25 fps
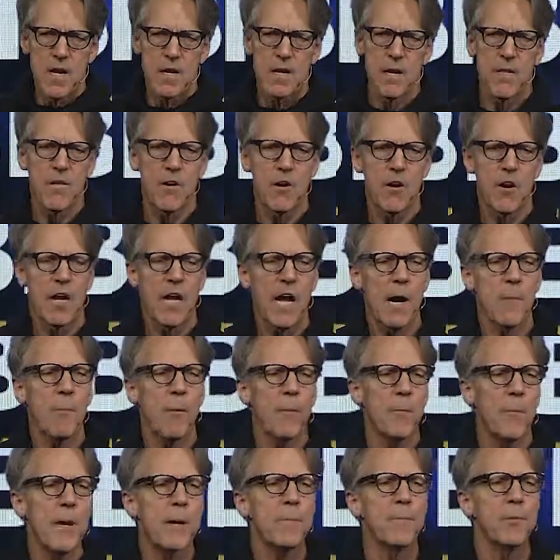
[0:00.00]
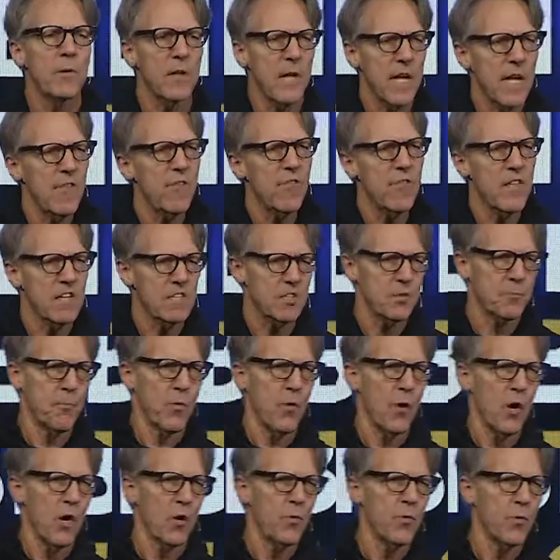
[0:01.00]
Now, there are a couple people in this
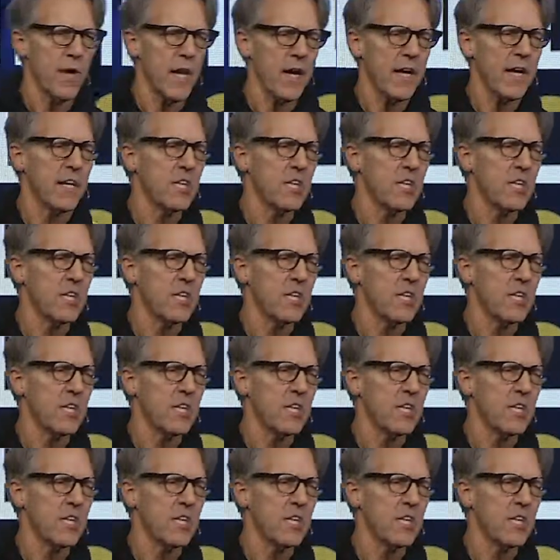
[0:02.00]
book we're not